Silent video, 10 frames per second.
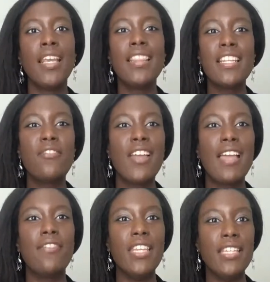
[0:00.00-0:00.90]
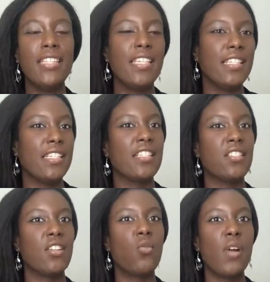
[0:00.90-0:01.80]
And then if I have anything that
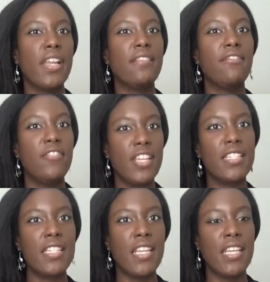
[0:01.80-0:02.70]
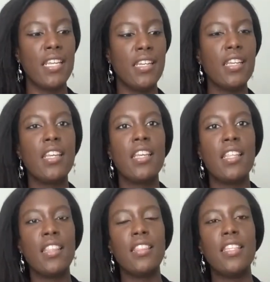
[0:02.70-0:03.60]
doesn't quite fit in
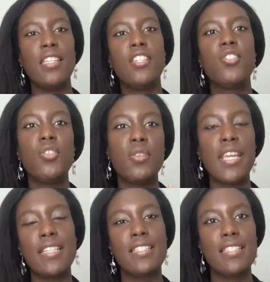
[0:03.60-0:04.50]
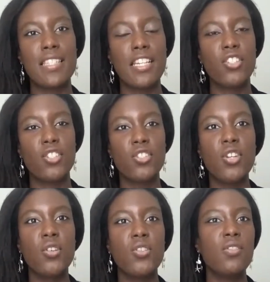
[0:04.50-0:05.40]
the 2 cases that I just
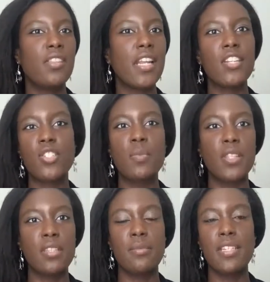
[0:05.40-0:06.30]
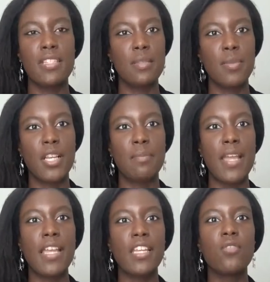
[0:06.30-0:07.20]
showed you, then I just put them in a Ziploc
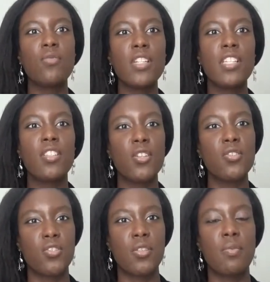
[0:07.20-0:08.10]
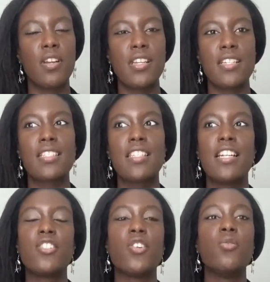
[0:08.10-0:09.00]
bag. And really, those are the products that
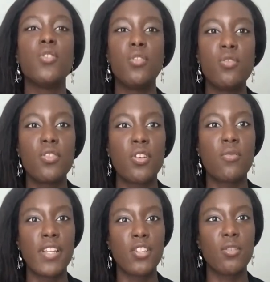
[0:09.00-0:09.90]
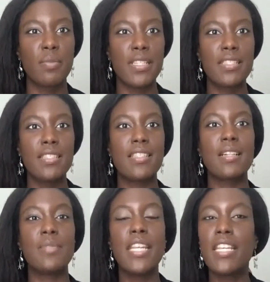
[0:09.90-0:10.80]
I don't use on a regular basis
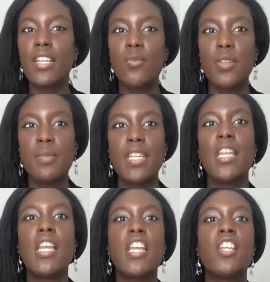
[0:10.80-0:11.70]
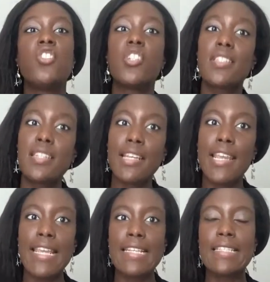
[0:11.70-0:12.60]
that I'm taking with me just in
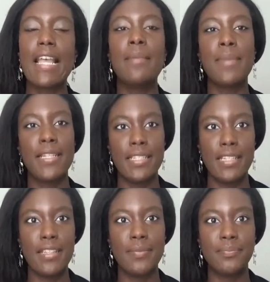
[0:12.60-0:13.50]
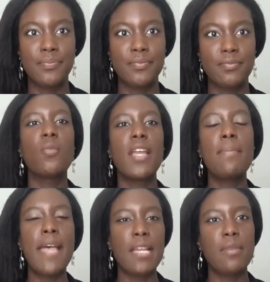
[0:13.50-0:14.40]
case I might need them. The way
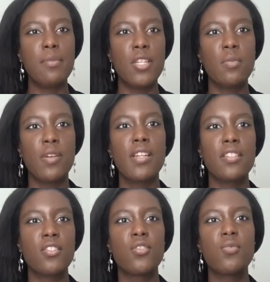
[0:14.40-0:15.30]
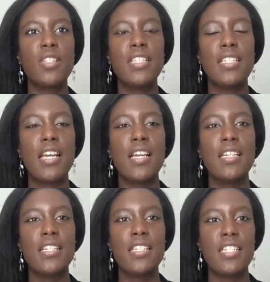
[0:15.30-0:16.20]
I pack my beauty products is really
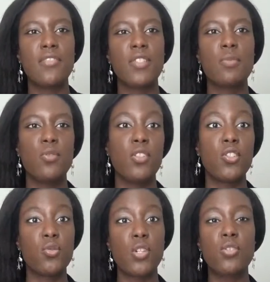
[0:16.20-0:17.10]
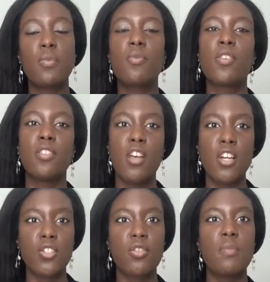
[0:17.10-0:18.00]
not any difference between a short trip or a
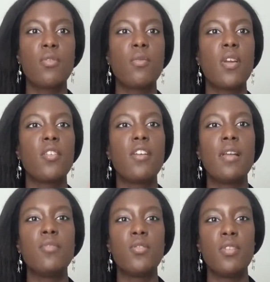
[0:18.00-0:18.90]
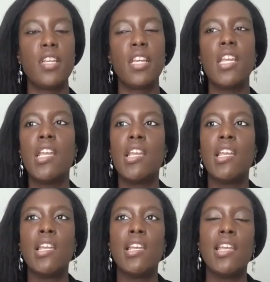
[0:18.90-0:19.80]
long trip, or whether I'm doing
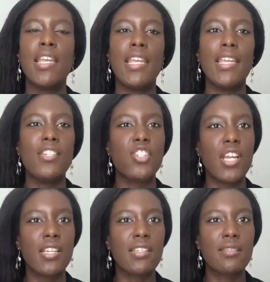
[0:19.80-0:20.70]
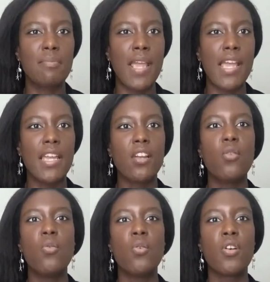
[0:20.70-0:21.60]
a check
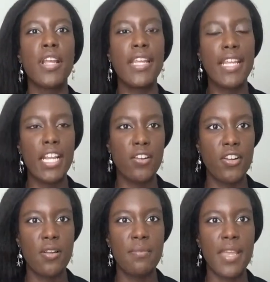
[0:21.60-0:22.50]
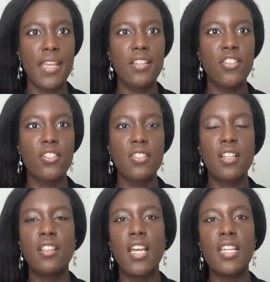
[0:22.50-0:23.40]
bag or a carry-on bag. There's
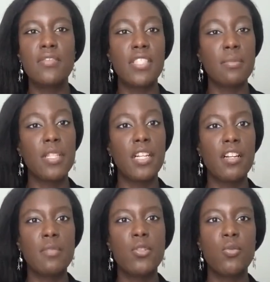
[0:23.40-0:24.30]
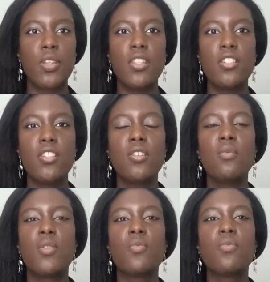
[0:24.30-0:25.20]
a lot of similarities between the
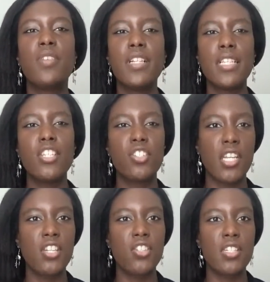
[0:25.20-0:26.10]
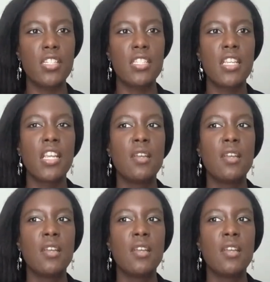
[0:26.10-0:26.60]
two. What really changes